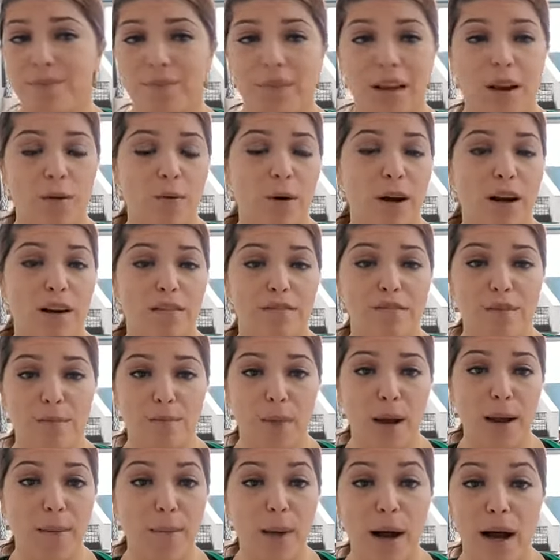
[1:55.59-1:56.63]
I want it from
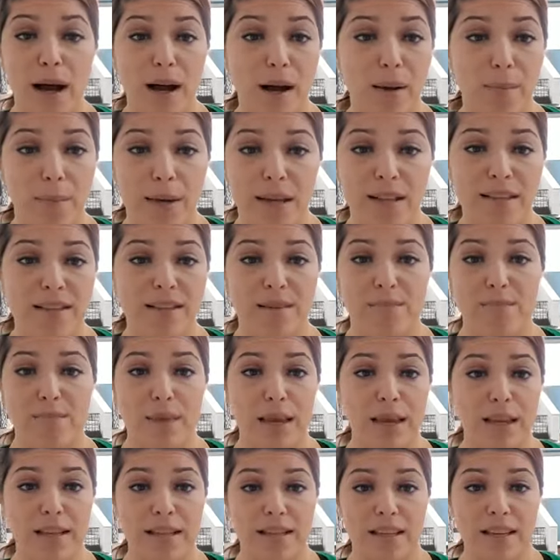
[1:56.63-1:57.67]
my mom. It's
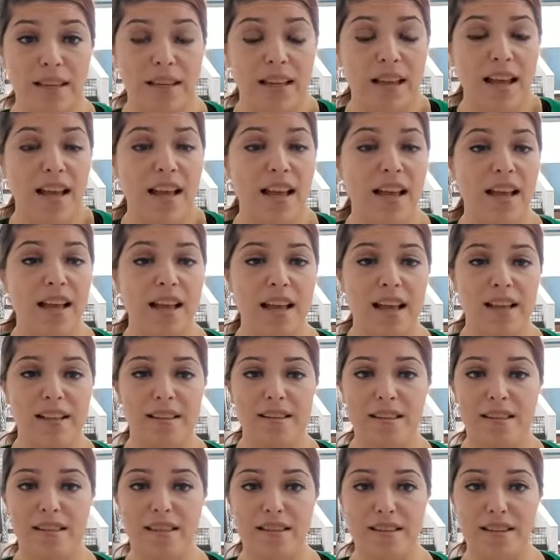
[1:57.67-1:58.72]
amazing.
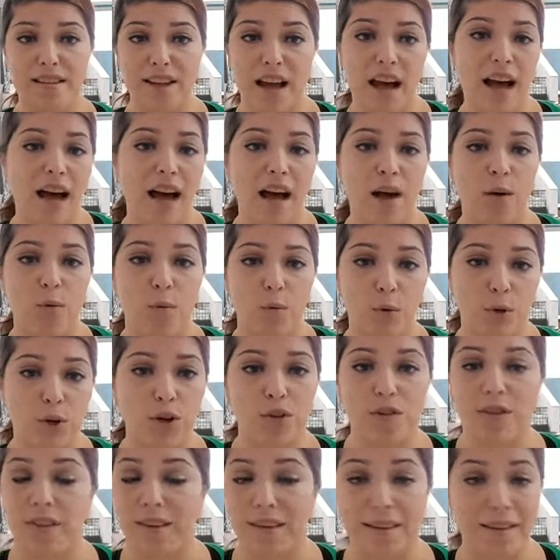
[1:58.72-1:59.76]
It's not
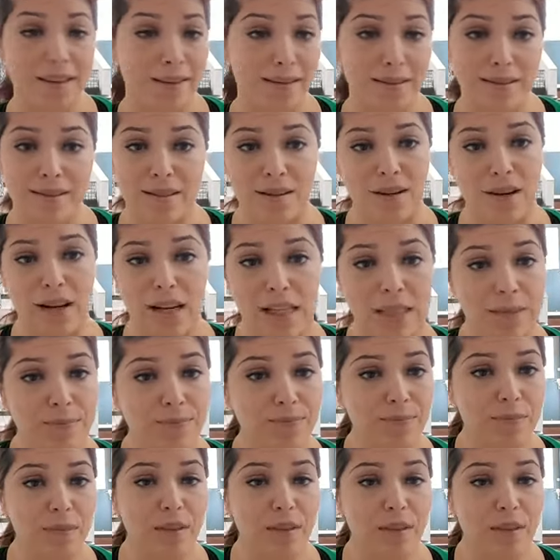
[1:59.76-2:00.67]
worth the guilt at all.